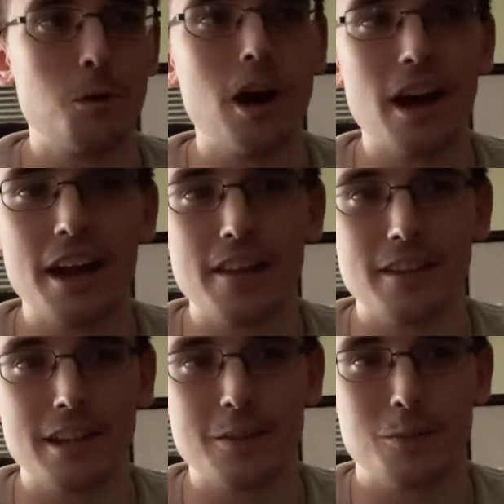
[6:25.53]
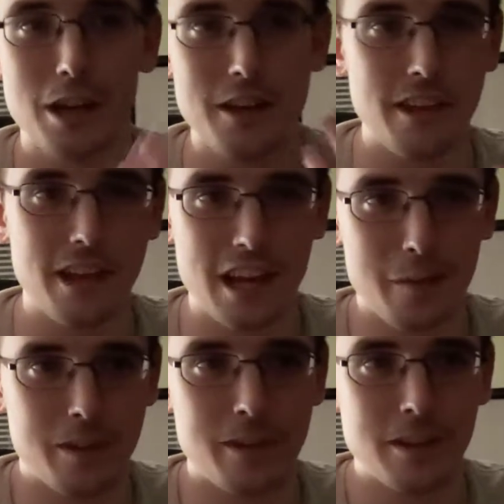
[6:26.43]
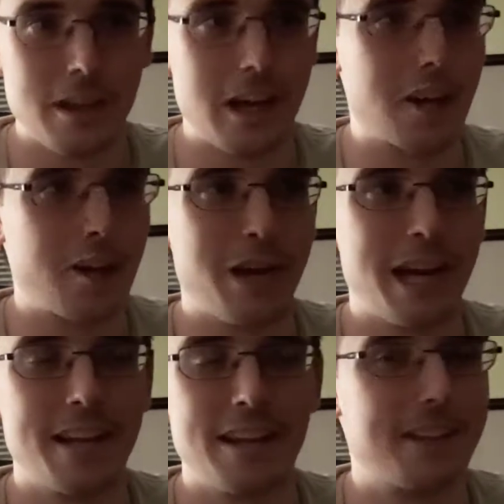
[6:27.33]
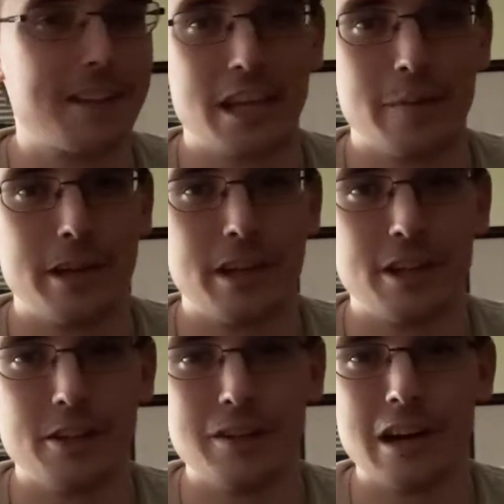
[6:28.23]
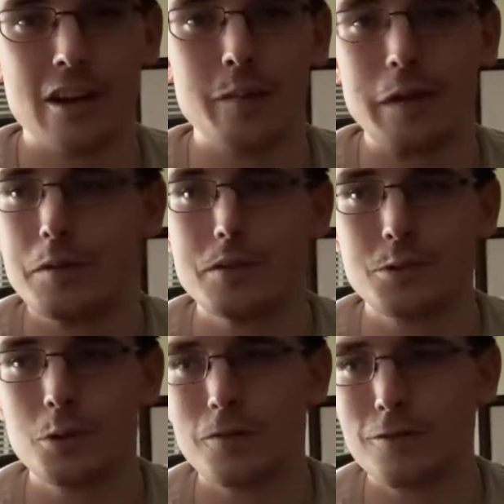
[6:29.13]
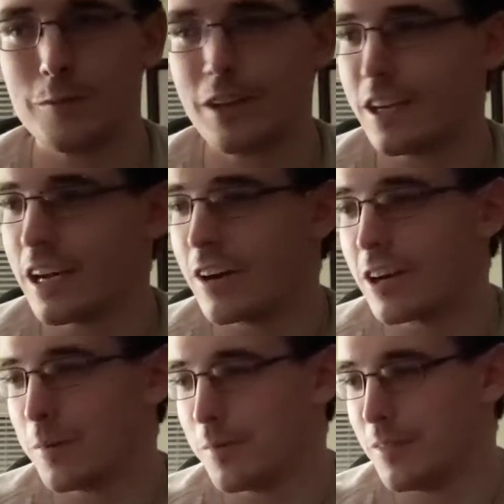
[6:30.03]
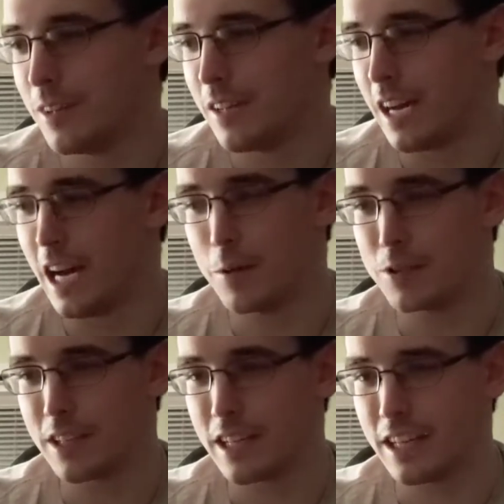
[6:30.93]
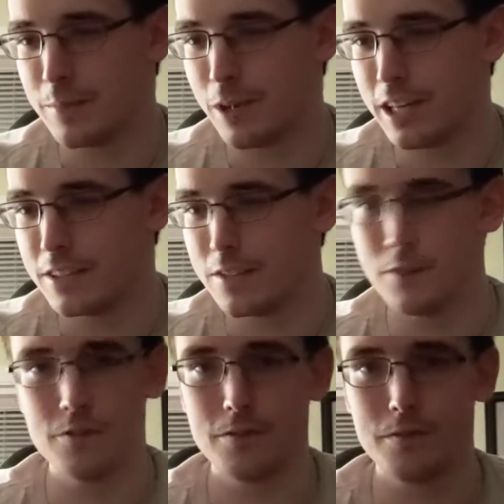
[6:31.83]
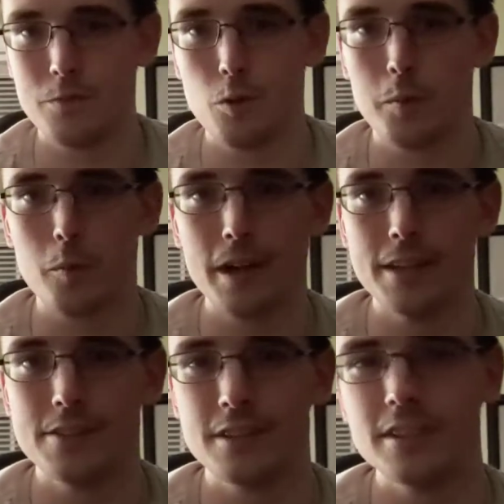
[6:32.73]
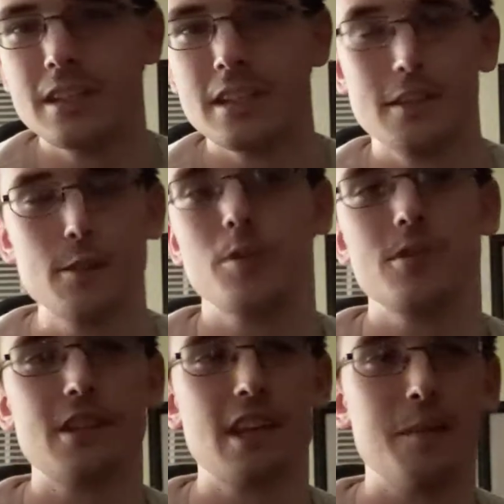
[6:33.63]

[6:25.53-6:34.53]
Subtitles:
why? Like why did that happen? How come I didn't get the game winning kill? How come it was stolen from me? How come I was ahead by 4 points and this person